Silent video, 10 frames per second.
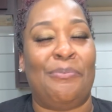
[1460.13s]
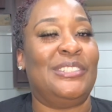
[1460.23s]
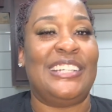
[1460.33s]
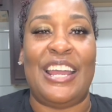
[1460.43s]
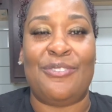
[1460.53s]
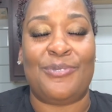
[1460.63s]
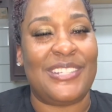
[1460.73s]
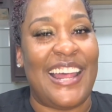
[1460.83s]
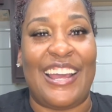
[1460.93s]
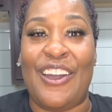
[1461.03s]
But James was
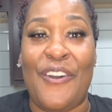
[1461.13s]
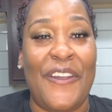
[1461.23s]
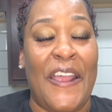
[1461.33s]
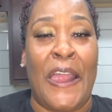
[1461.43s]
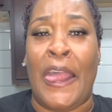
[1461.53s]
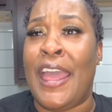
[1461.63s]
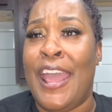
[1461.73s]
like, "Go ahead."